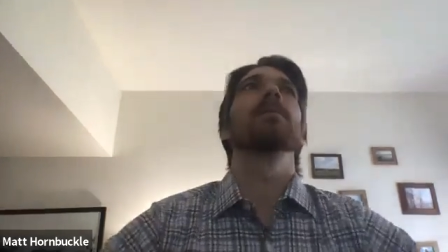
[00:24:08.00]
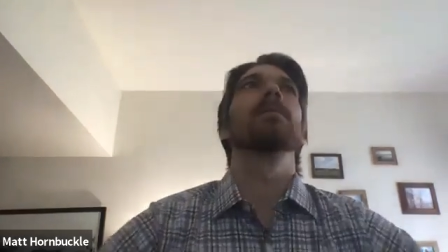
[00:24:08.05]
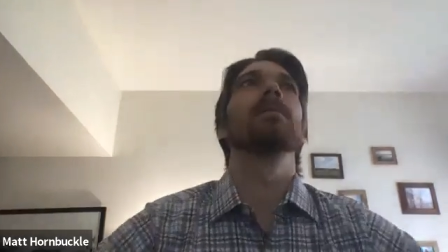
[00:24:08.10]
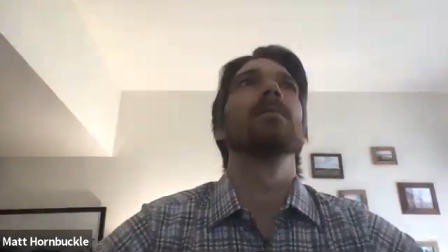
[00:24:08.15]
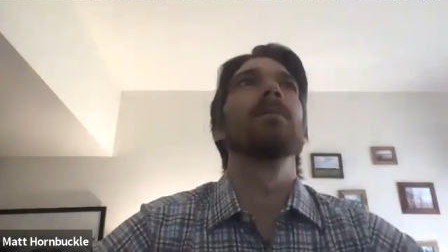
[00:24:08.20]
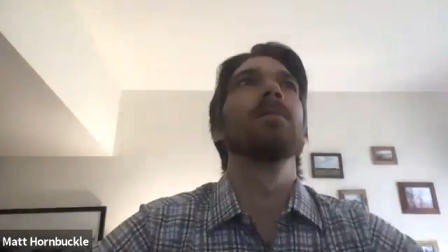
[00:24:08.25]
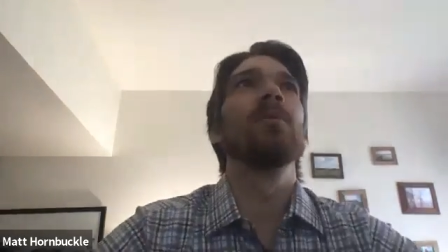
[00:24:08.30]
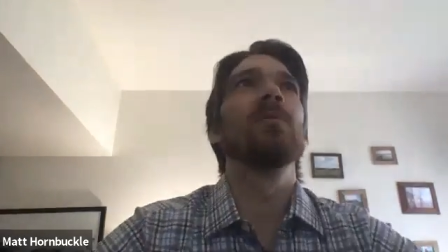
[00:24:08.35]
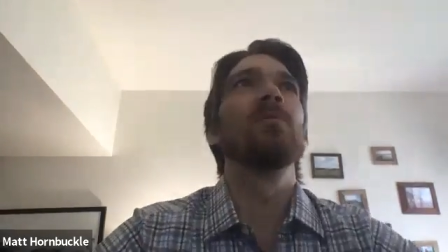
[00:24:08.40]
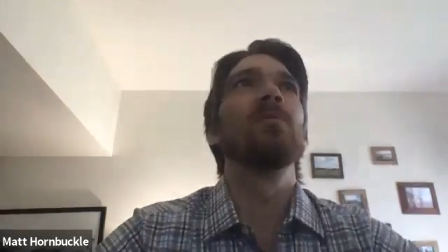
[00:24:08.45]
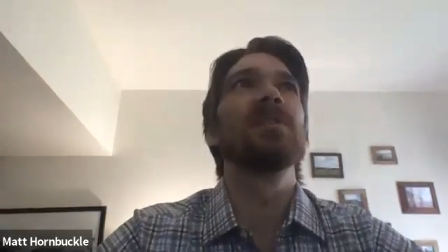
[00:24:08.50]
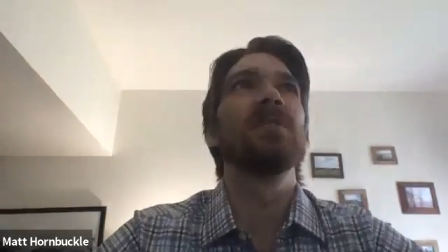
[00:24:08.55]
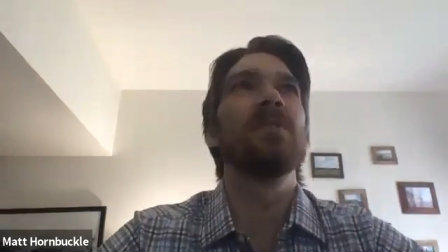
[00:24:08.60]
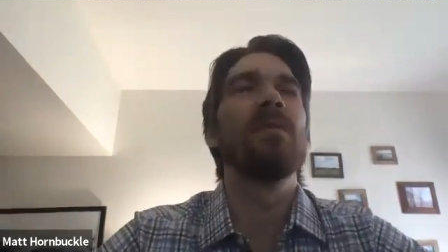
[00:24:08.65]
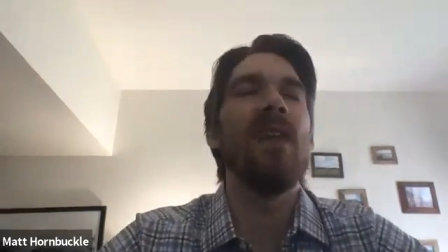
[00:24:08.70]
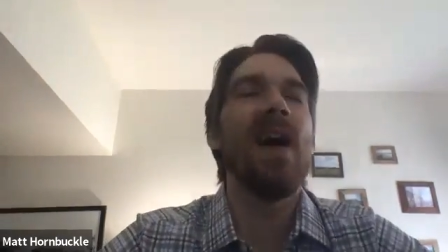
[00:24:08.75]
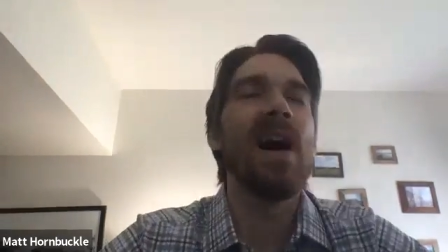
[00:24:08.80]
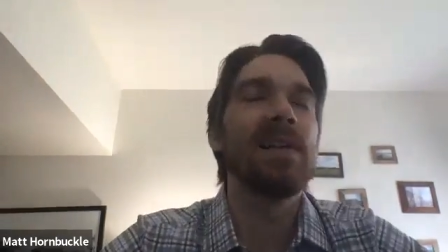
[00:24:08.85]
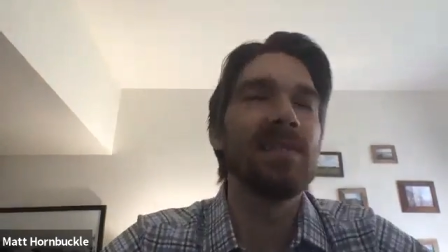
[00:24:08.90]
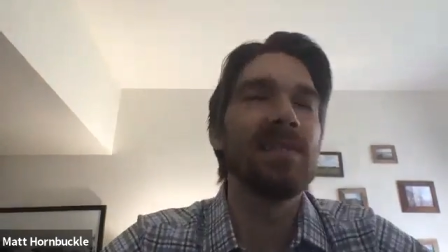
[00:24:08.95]
what's
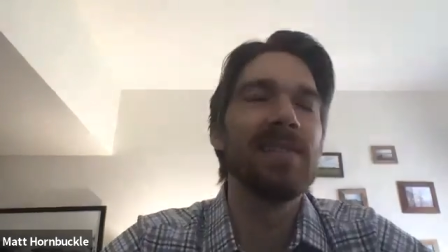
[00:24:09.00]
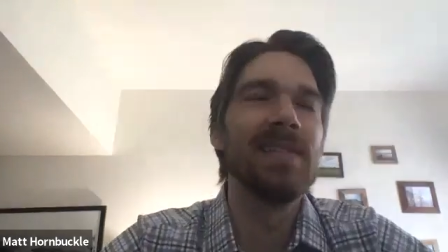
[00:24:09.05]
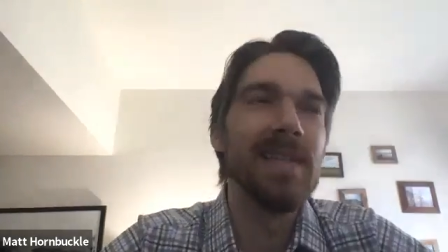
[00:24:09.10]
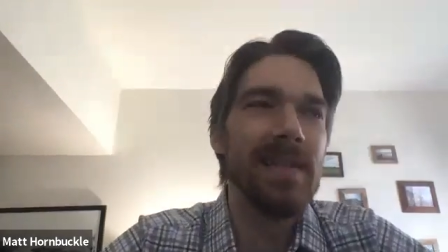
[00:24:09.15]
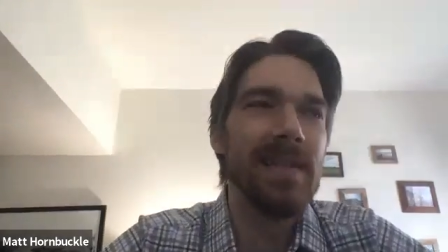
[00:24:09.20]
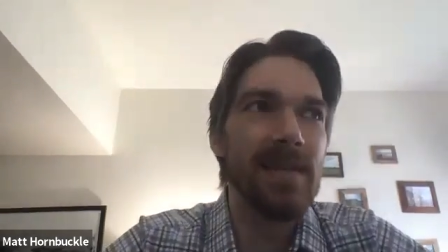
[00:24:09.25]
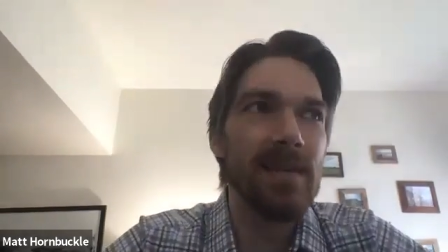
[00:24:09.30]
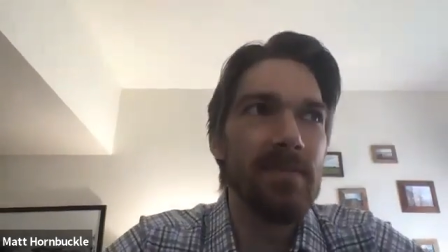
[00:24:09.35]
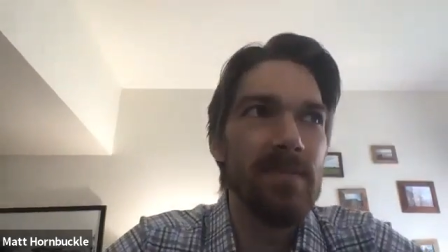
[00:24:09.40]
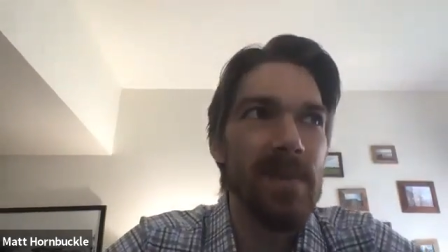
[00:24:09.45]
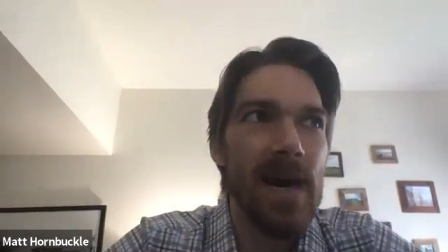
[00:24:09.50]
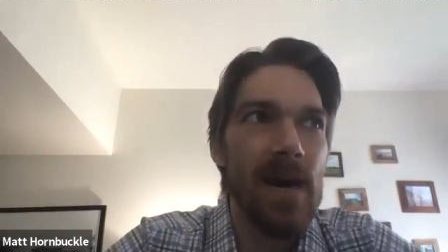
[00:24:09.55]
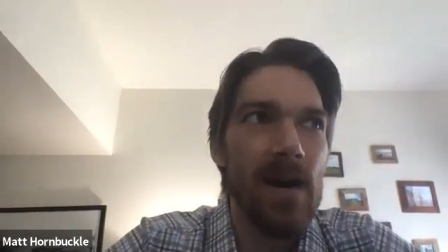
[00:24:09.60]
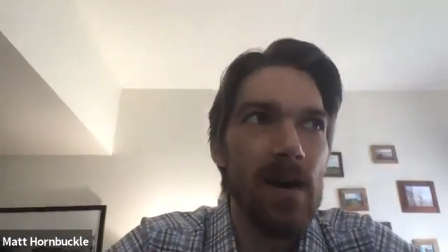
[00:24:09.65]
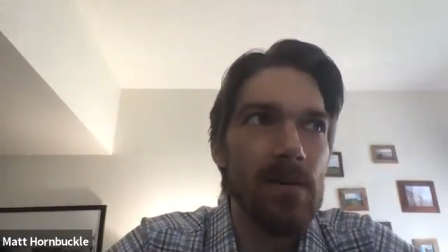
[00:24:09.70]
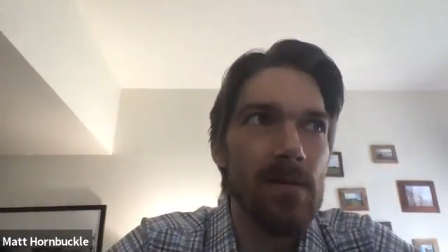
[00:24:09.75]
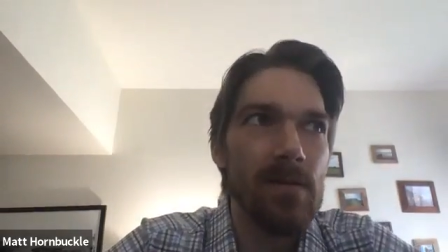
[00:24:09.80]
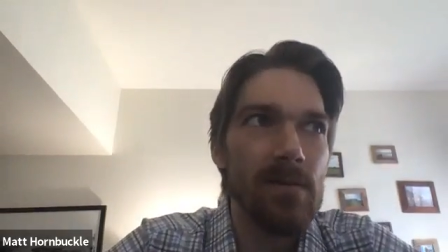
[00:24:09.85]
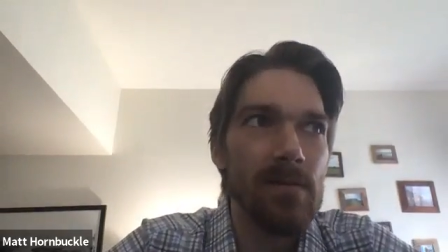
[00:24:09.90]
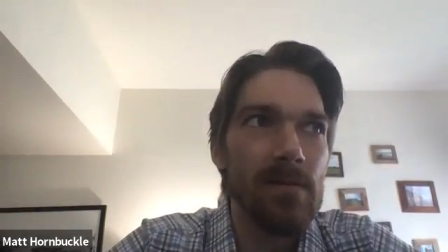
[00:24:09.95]
fascinating
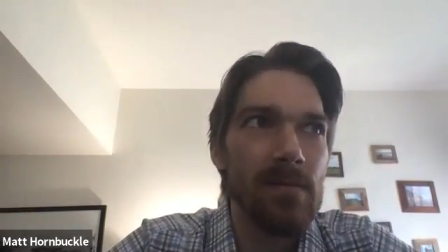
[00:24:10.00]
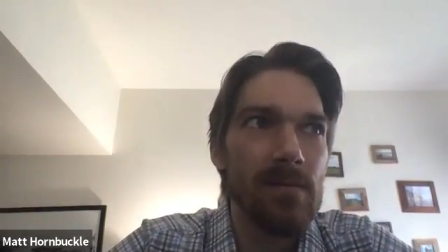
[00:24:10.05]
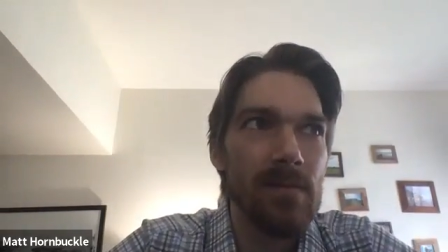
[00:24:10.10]
about